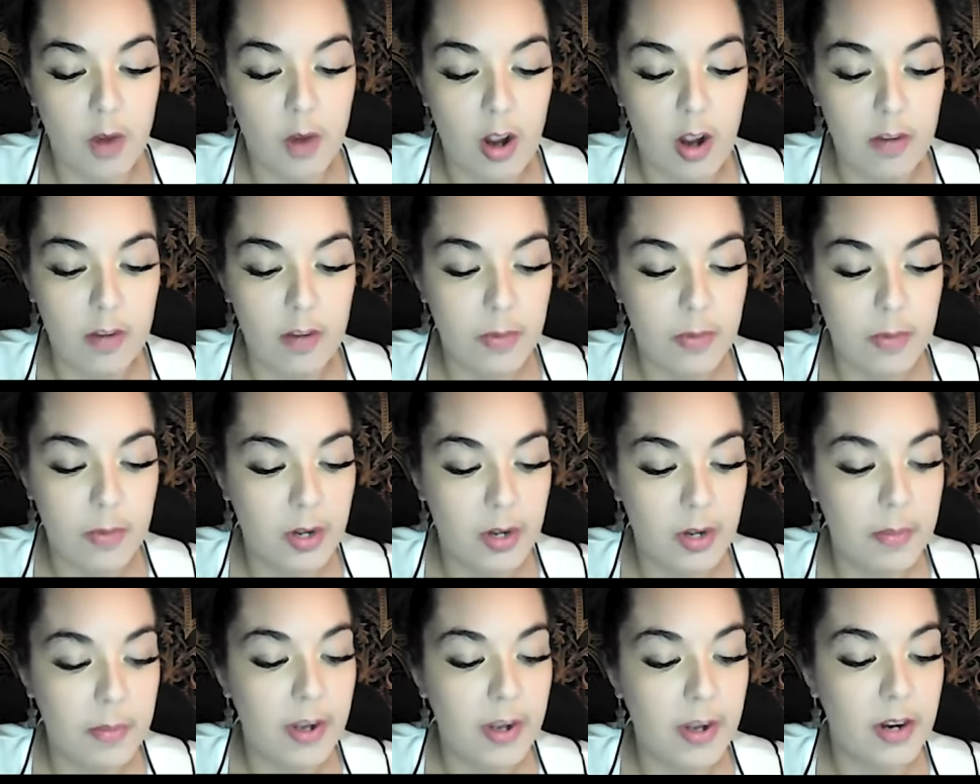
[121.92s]
rock, put
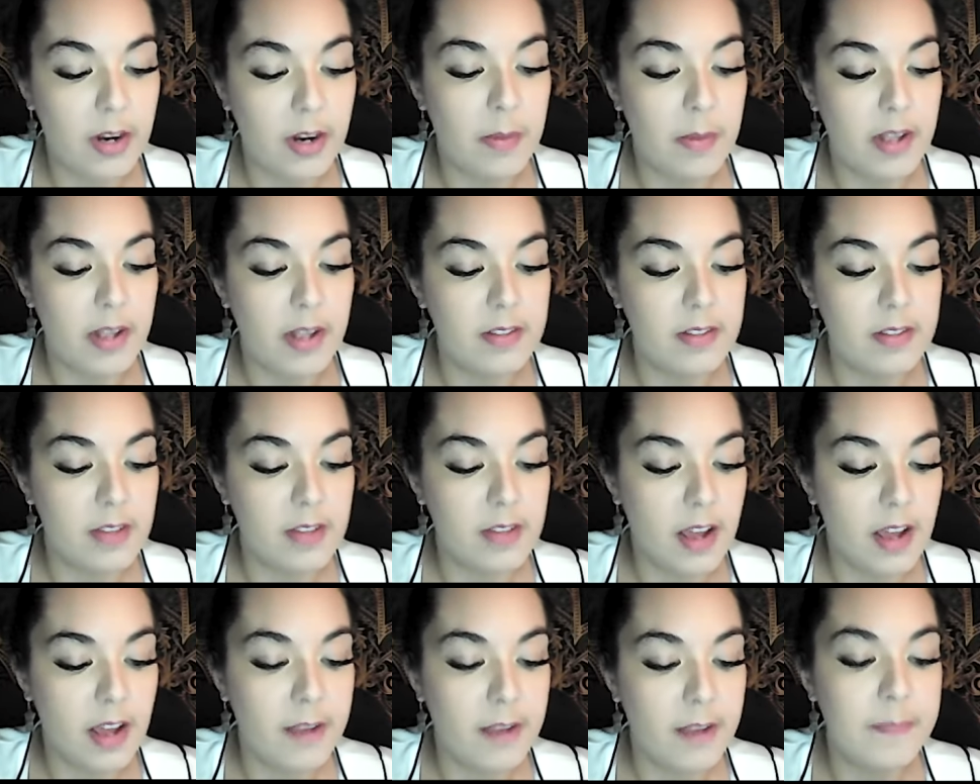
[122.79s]
it by your
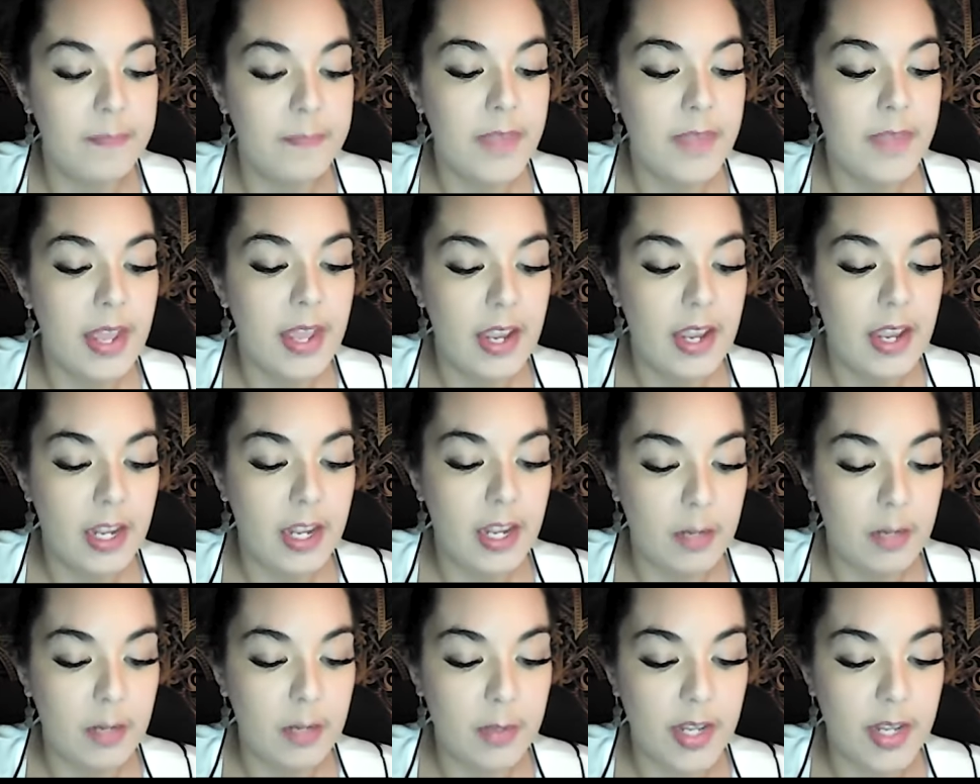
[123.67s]
bedside
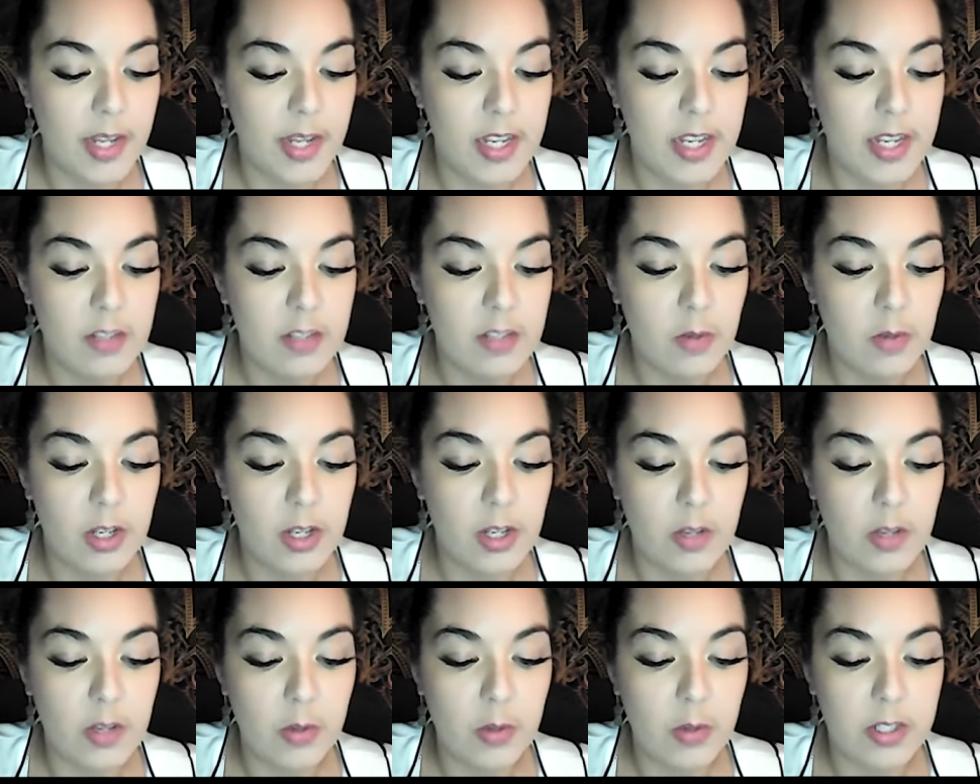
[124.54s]
in a place where
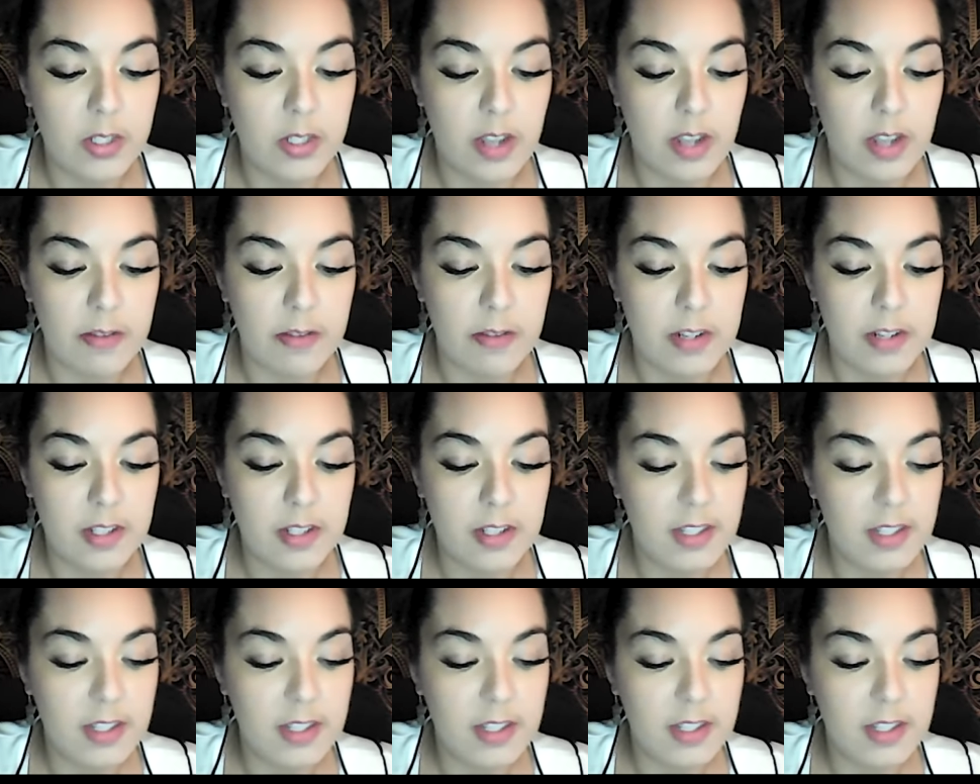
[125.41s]
you will
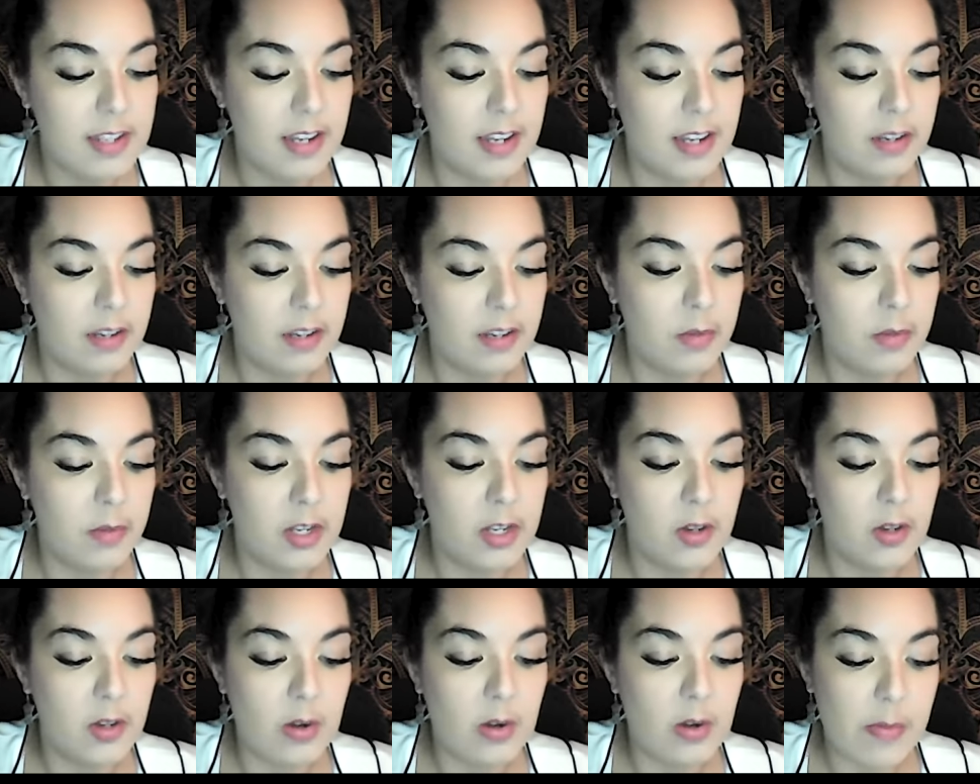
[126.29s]
definitely see it when
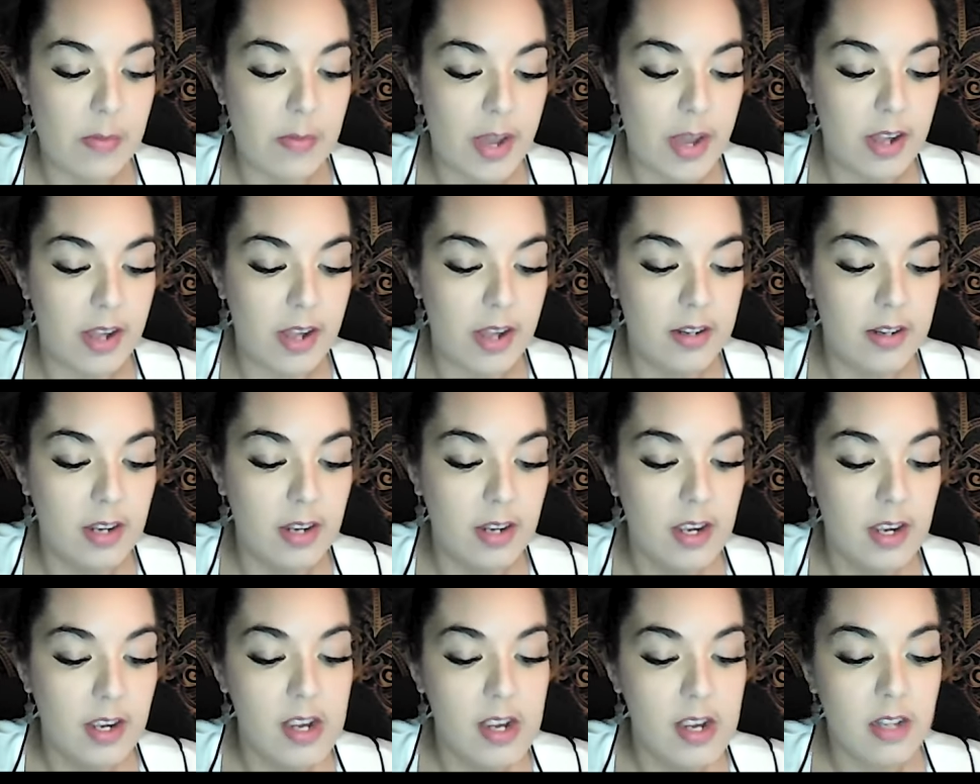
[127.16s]
you go to bed.
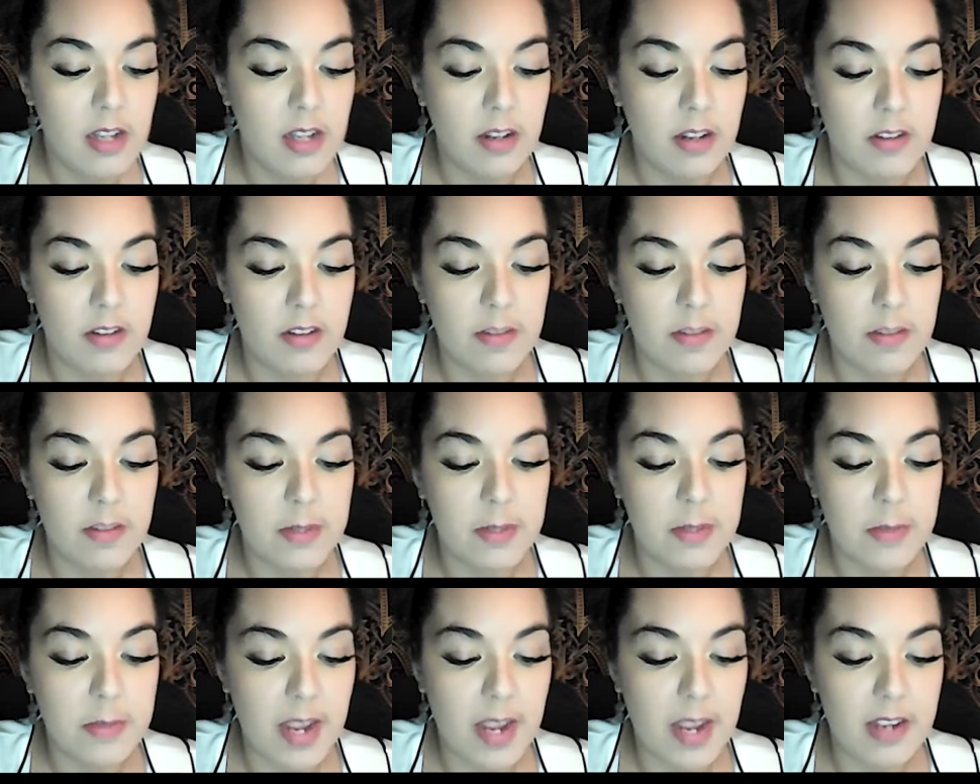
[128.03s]
Clear some
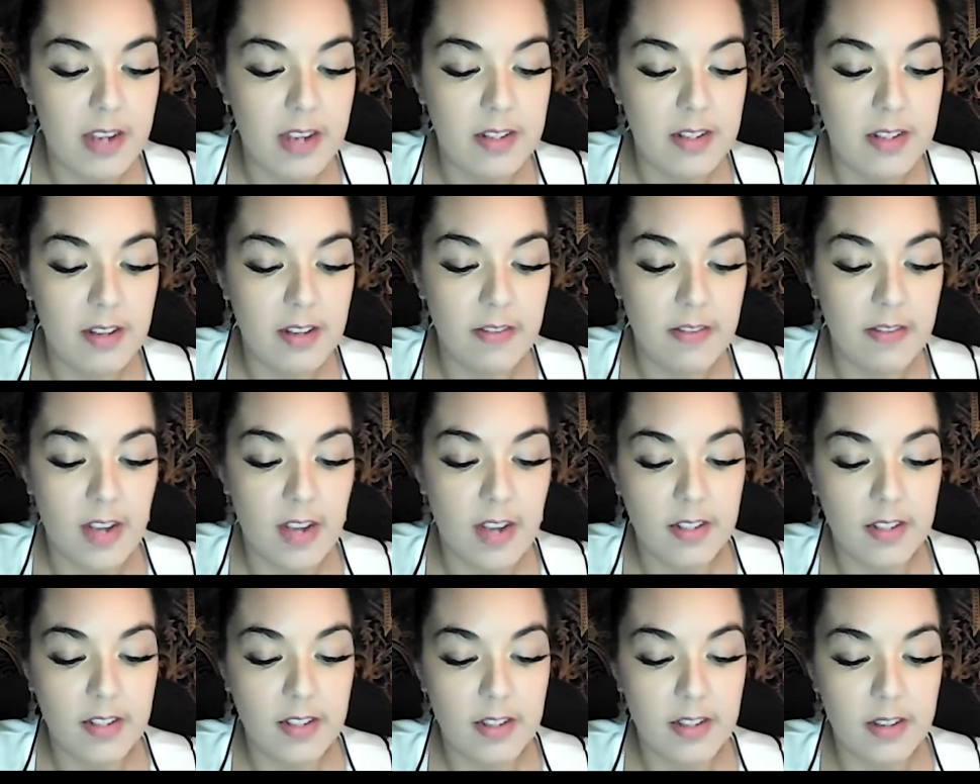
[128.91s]
space if
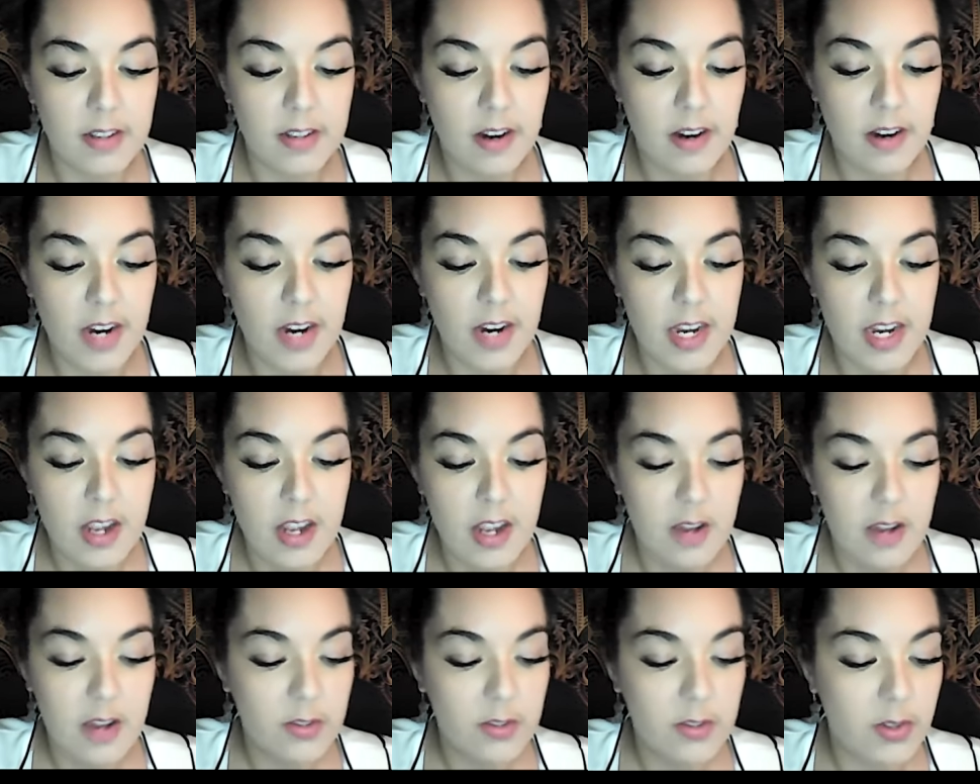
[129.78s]
necessary
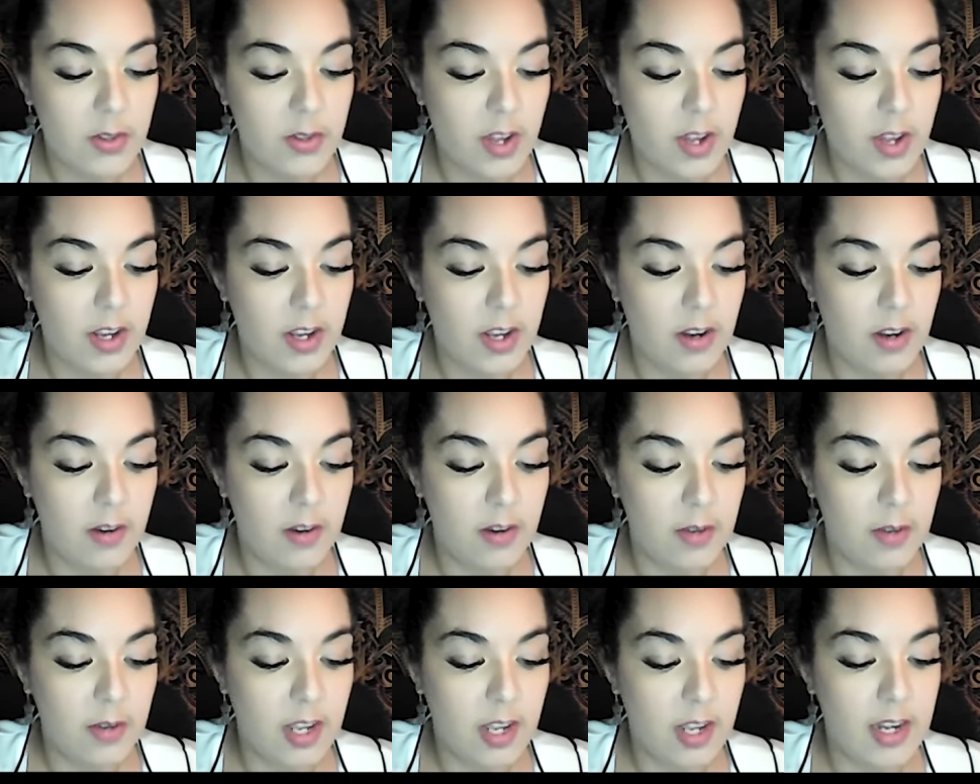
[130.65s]
so that
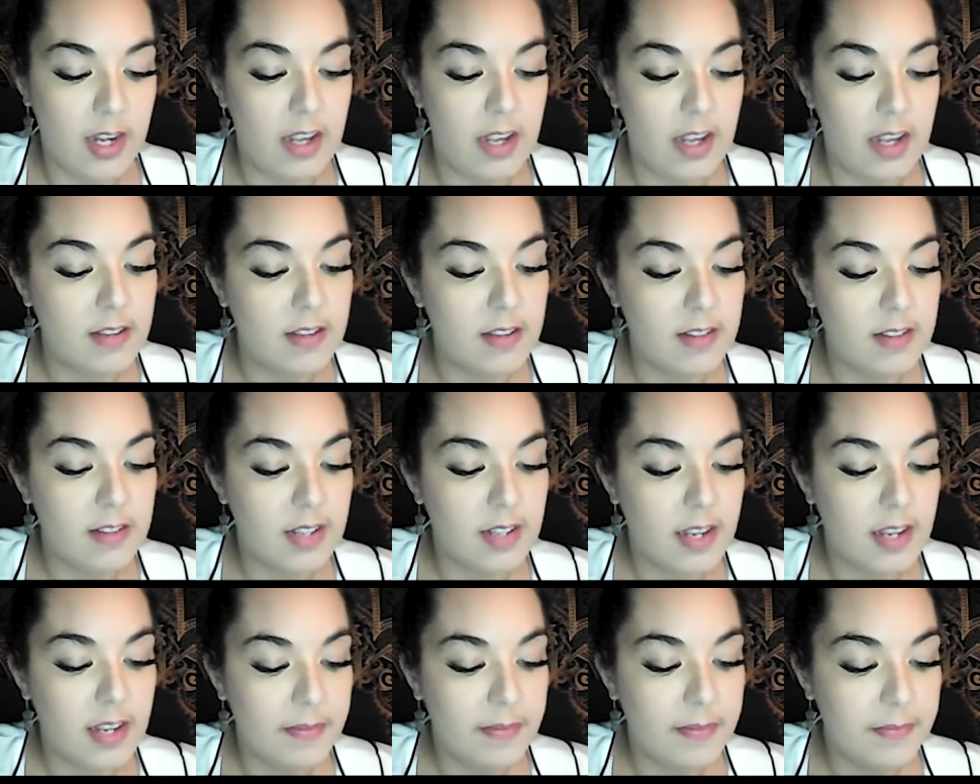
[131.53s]
you can
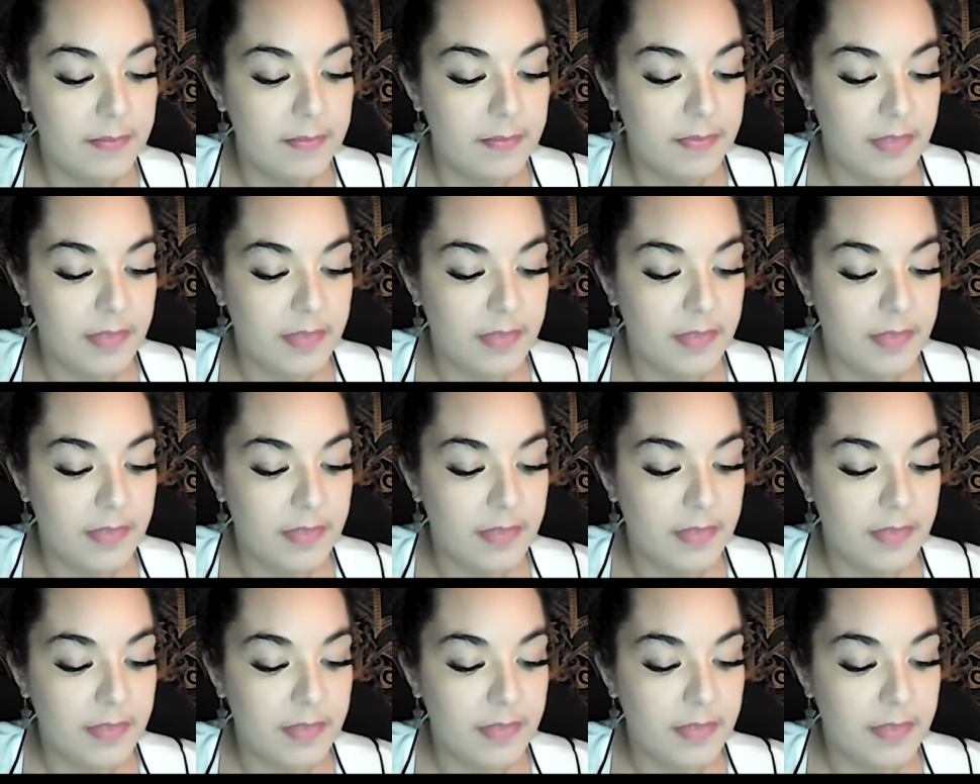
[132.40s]
easily